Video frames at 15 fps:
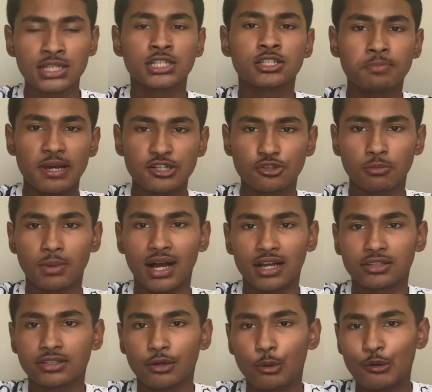special
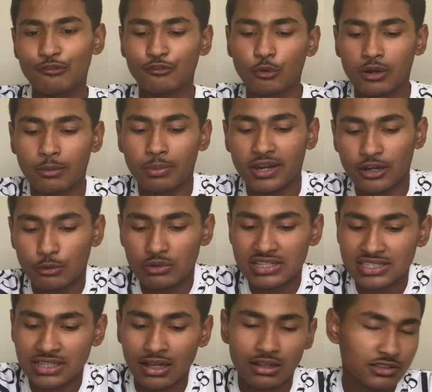box however if you want to pay to
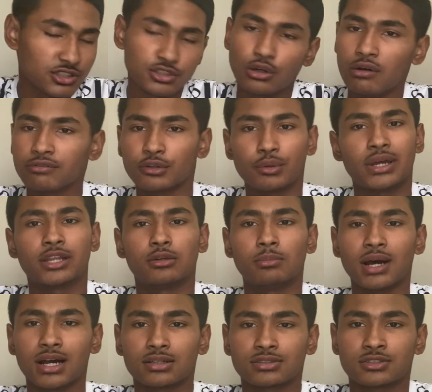resell just go for the regular
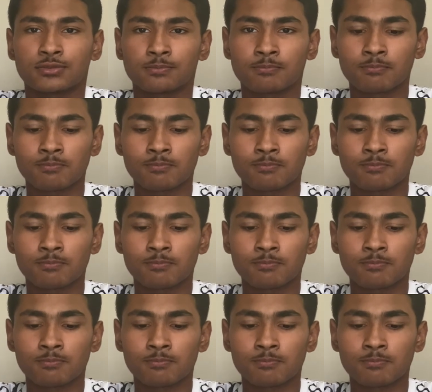box